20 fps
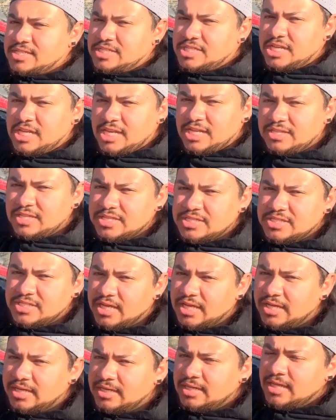just sitting in the
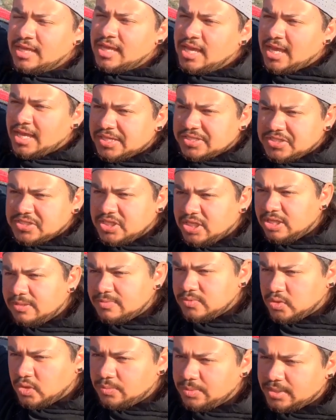sun, it's still
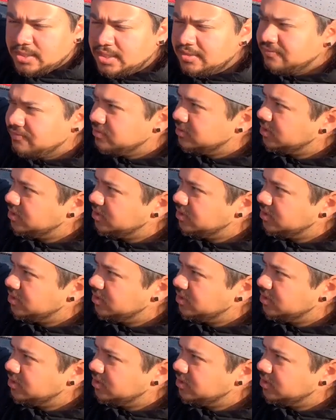absorbing enough